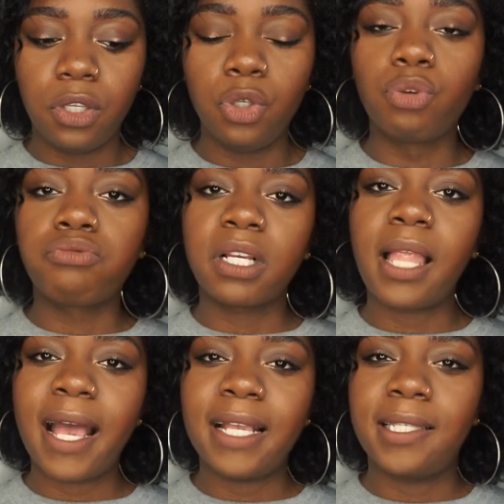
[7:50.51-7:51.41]
you'll
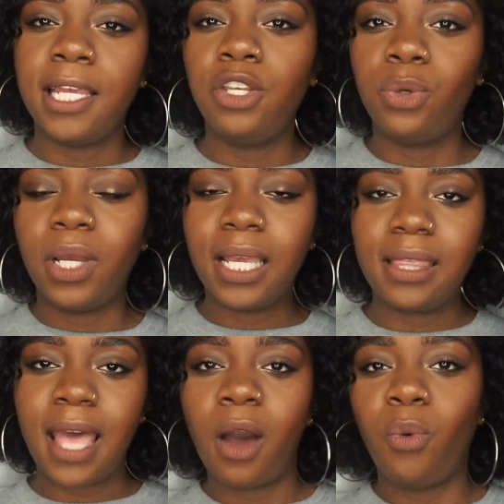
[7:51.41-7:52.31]
realize in doing
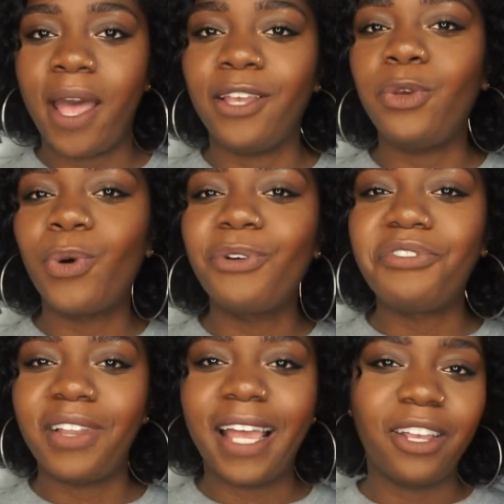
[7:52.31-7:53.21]
it that way, you won't
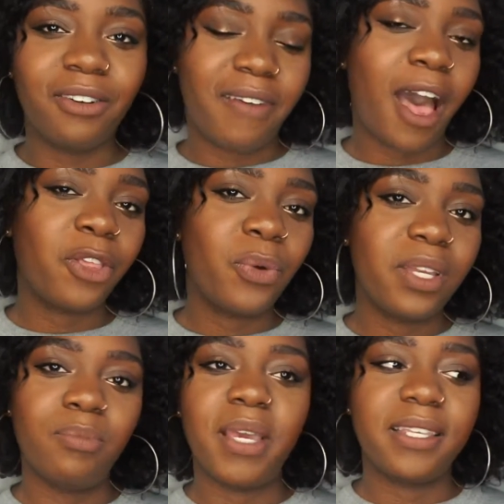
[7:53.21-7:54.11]
feel like your value
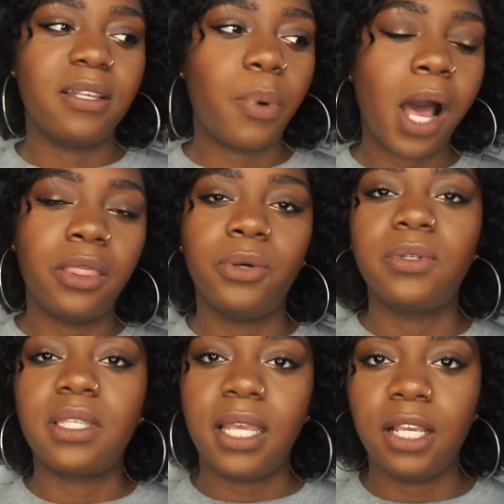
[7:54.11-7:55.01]
is based upon
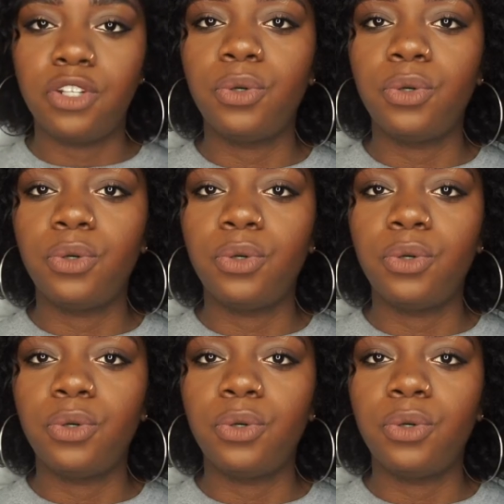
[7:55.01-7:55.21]
those things.